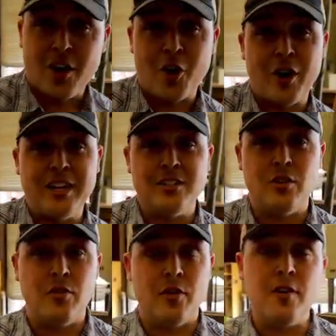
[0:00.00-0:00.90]
All right,
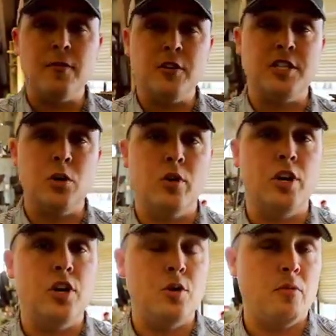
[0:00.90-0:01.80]
so the very first thing we're
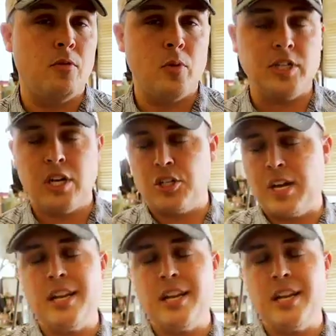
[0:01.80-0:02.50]
gonna do before we touch